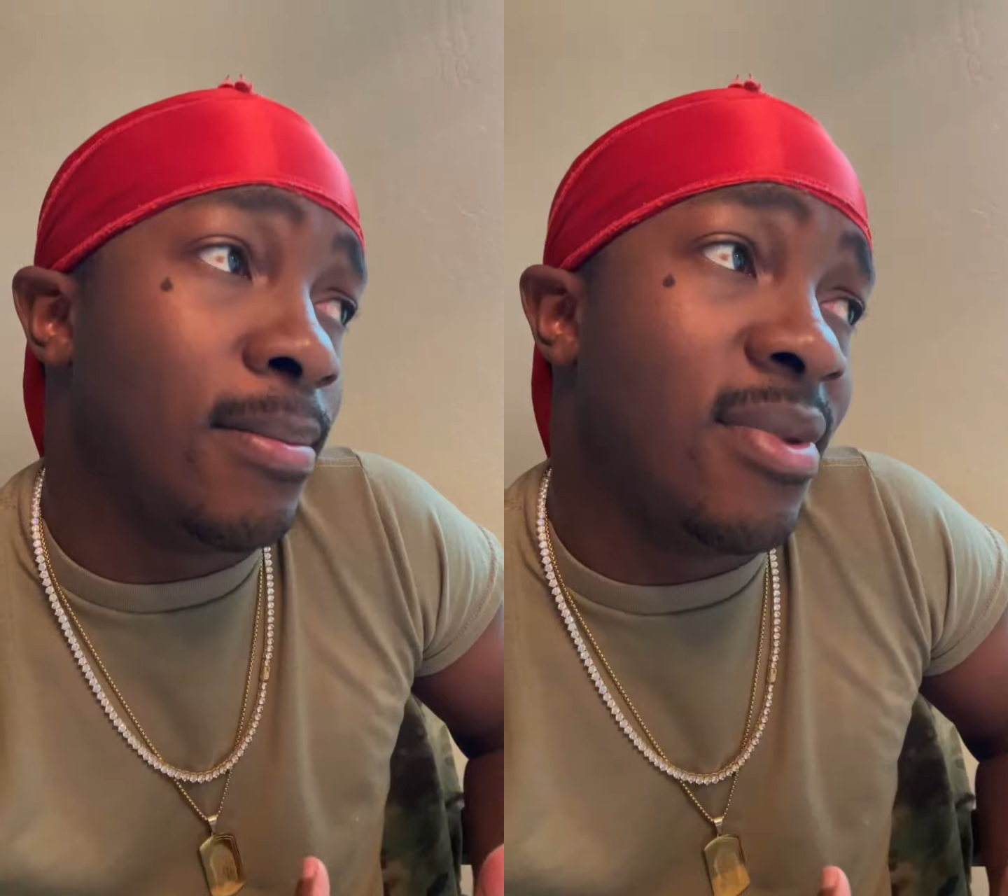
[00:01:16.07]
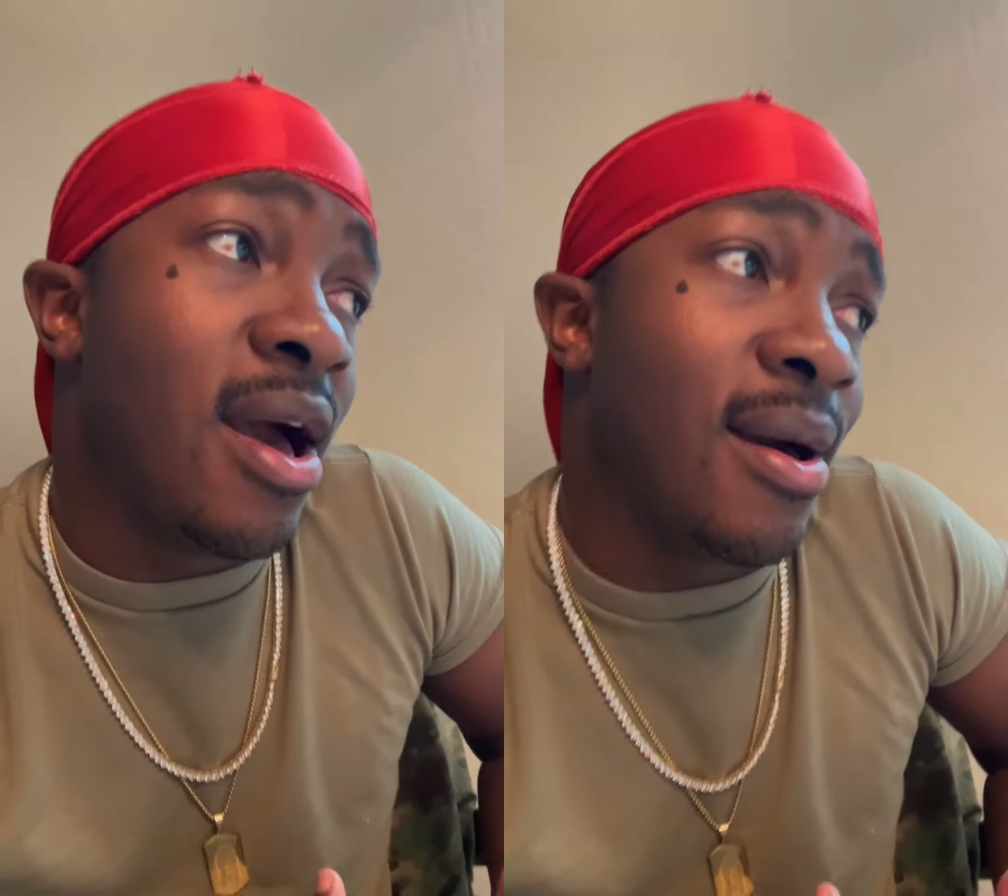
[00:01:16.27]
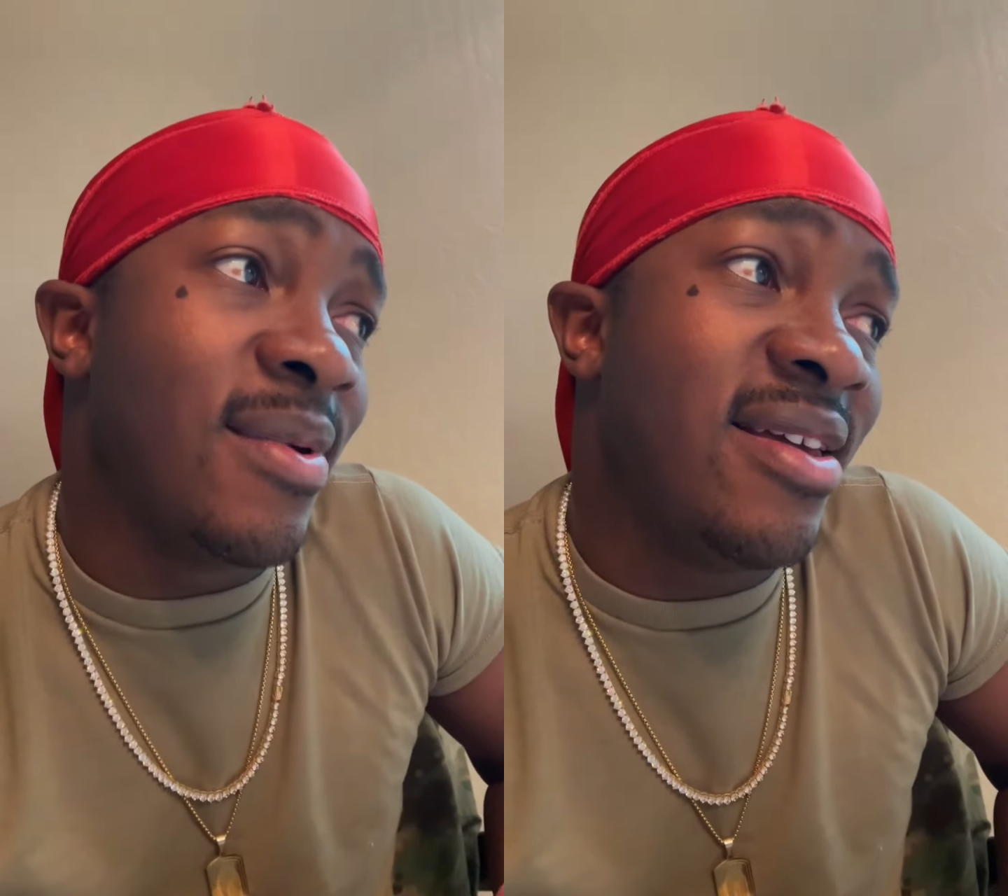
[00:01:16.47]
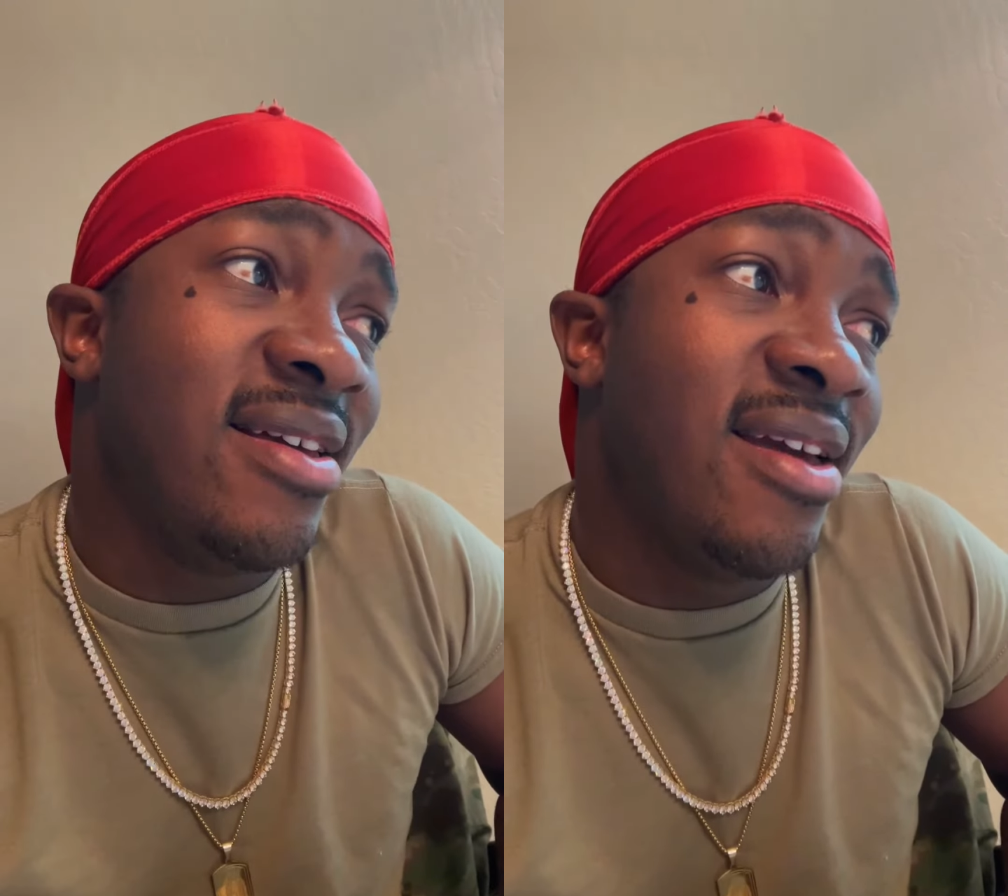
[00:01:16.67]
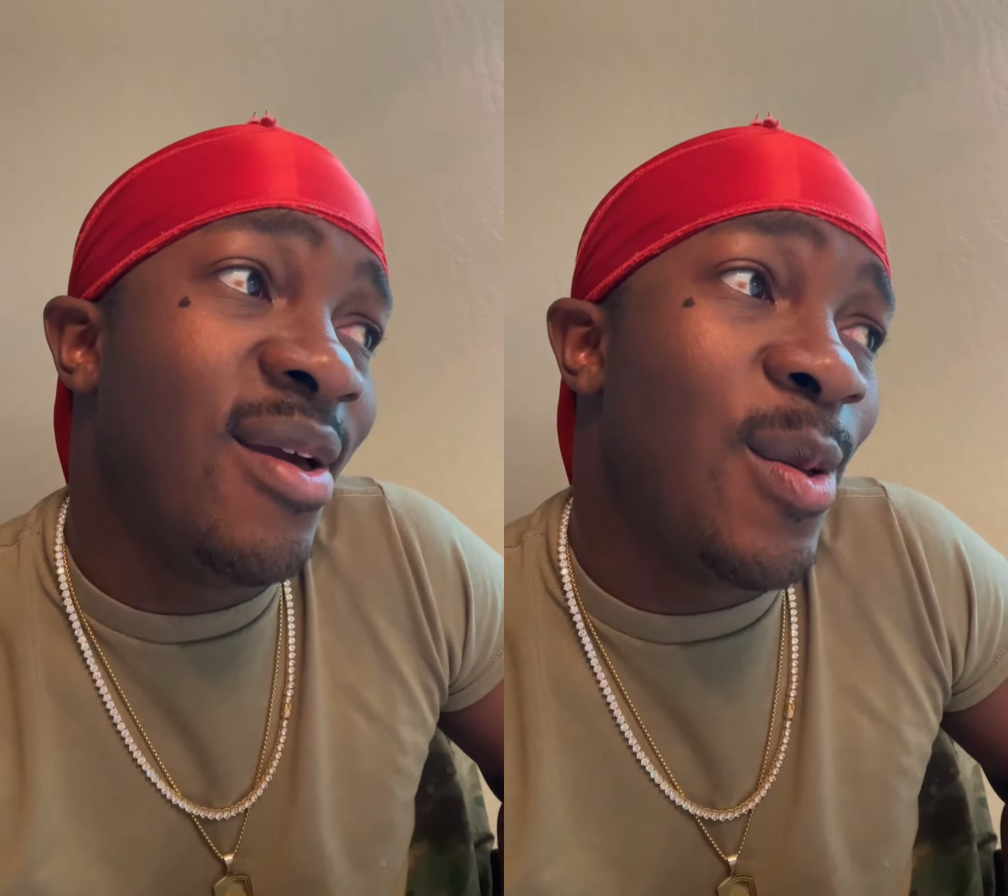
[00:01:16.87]
I heard they gave him
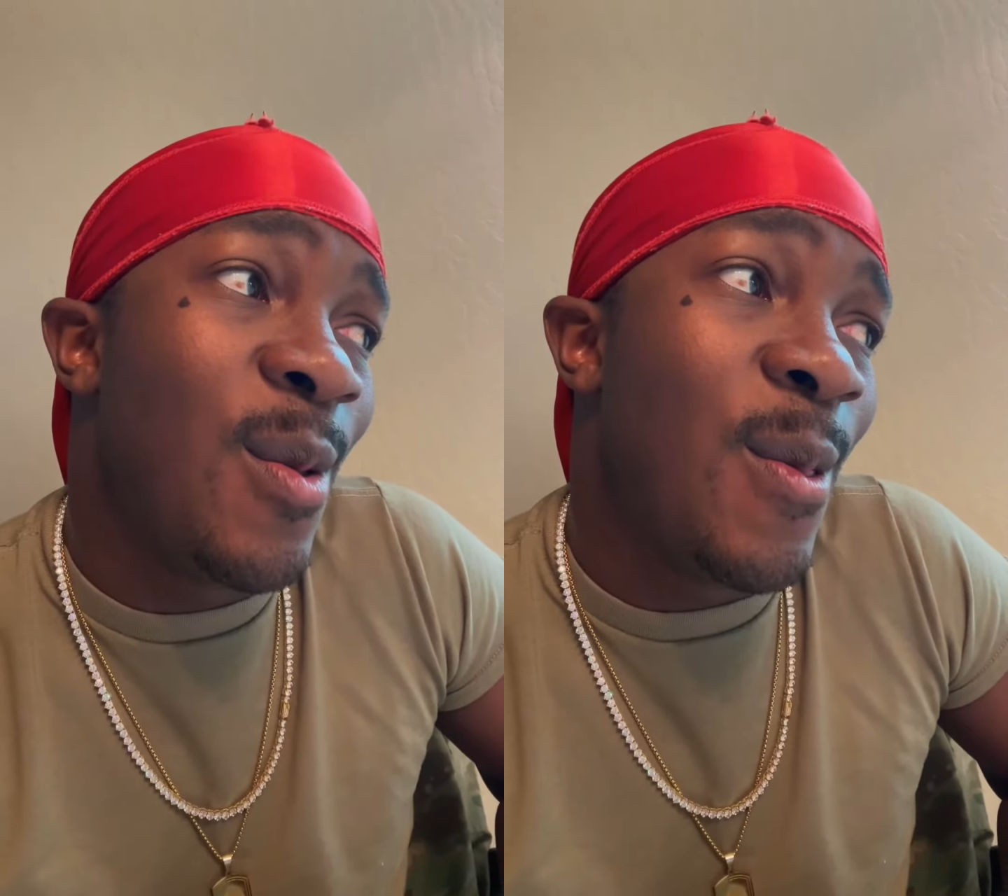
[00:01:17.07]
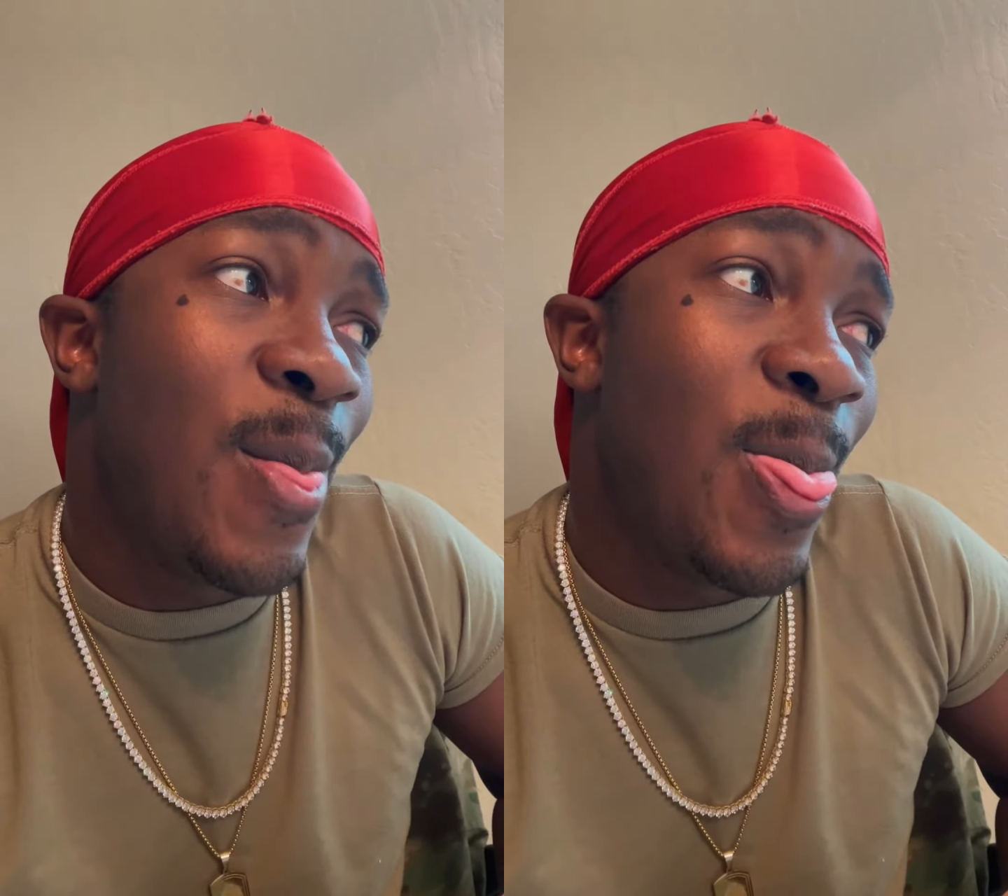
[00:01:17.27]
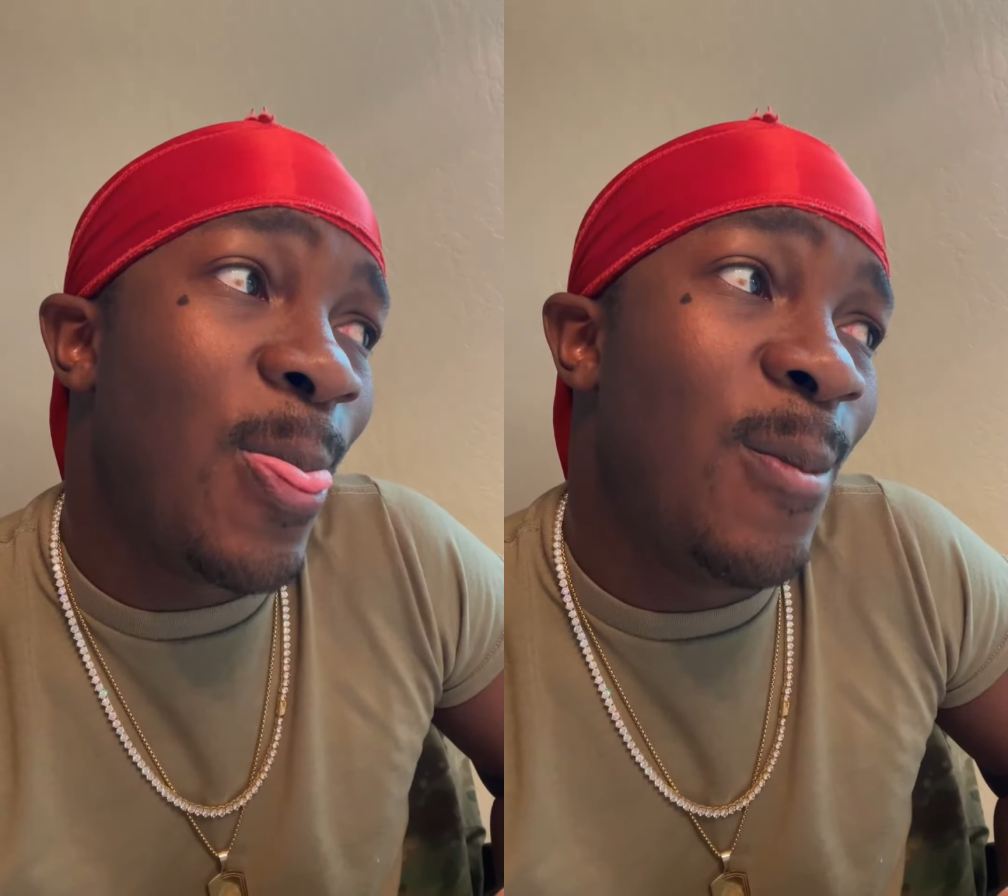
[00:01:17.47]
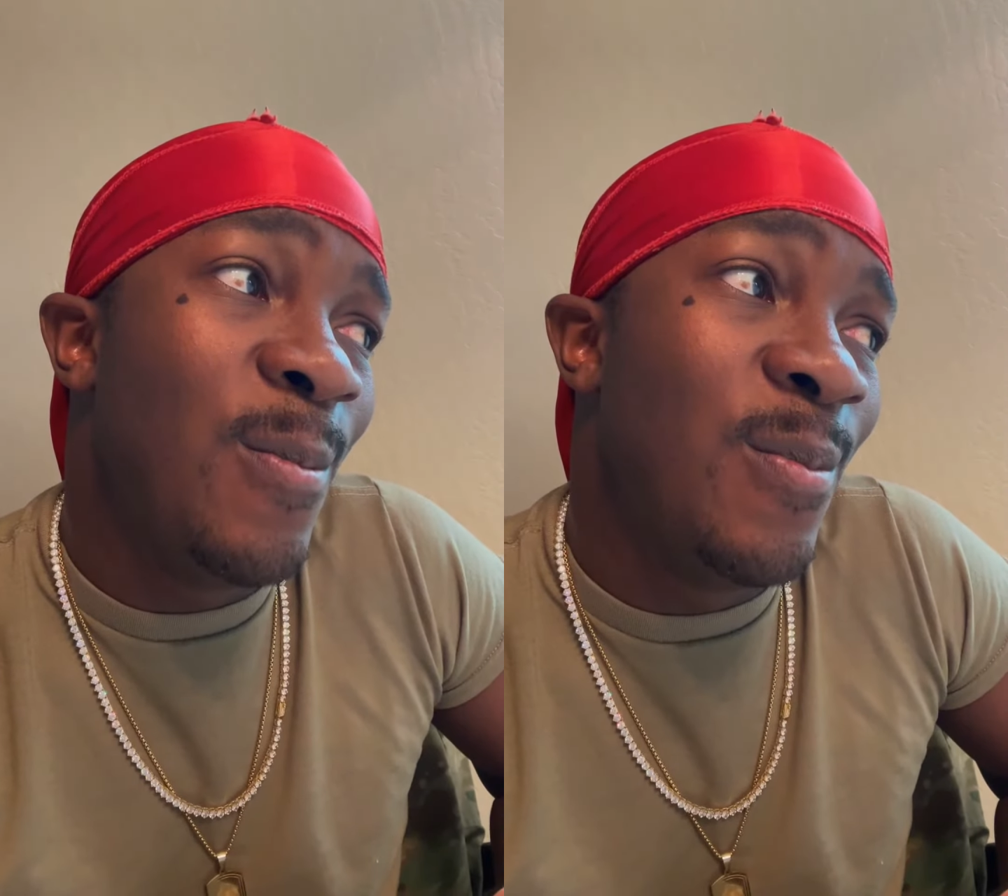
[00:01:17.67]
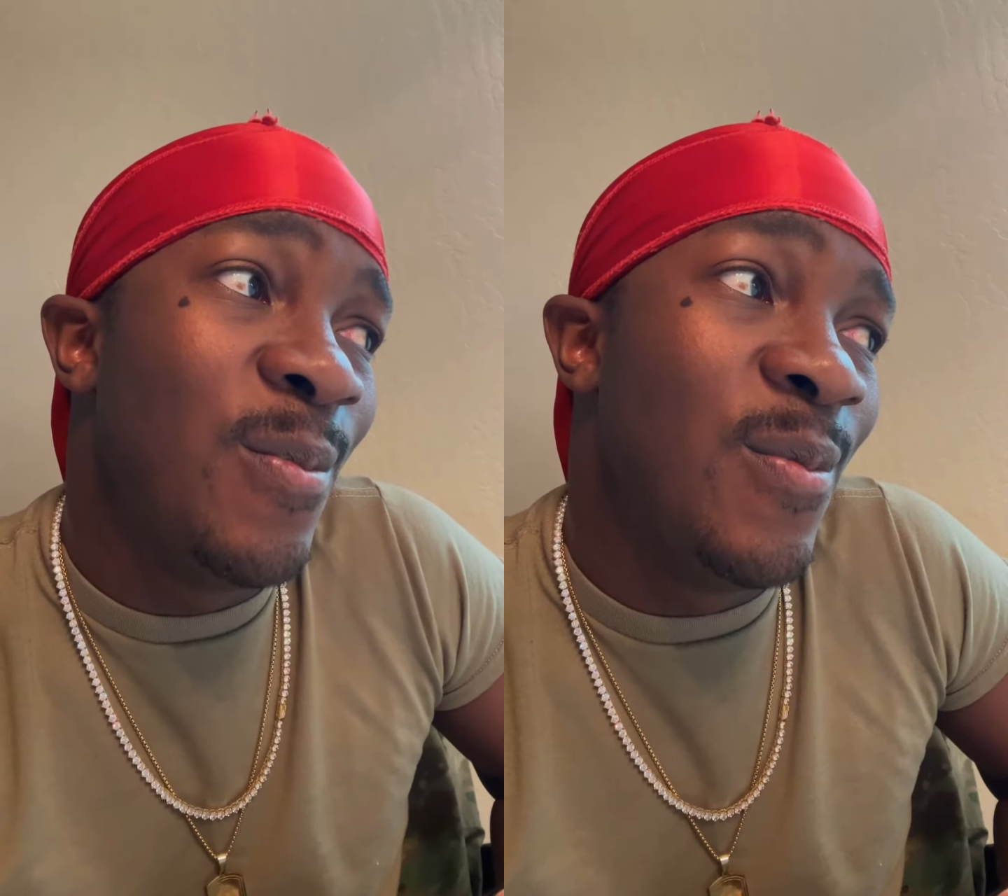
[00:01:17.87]
180 days of extra
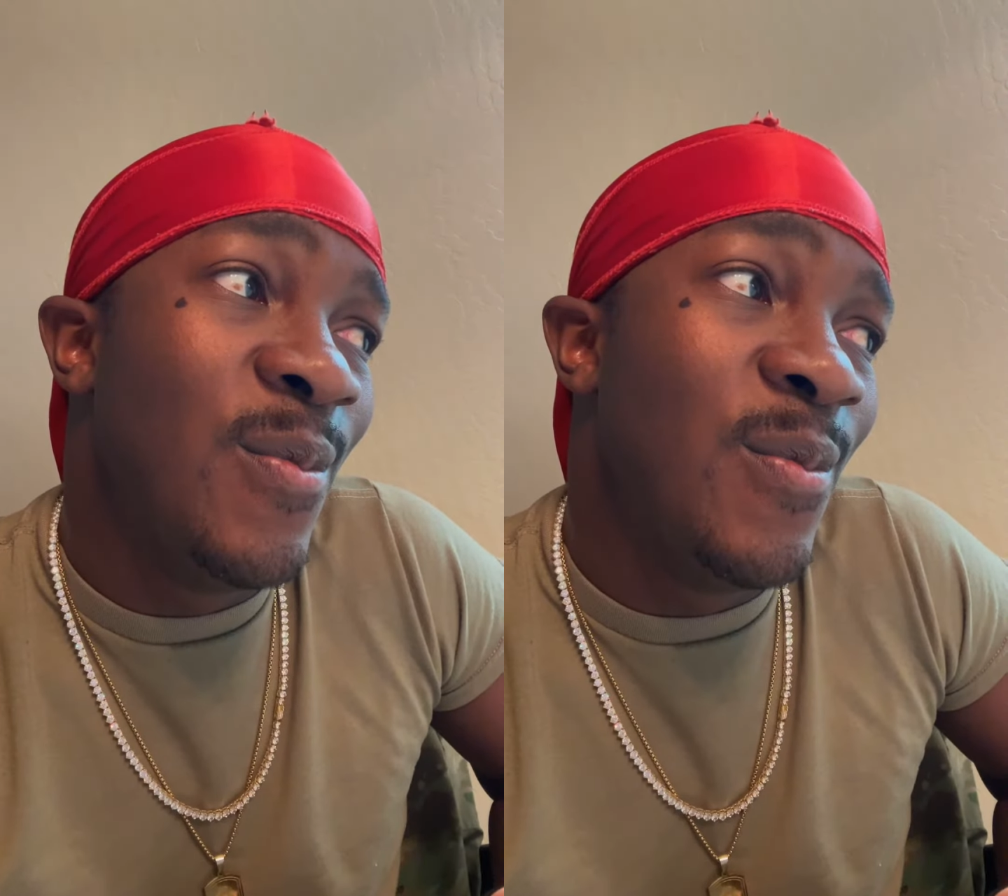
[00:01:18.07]
duty.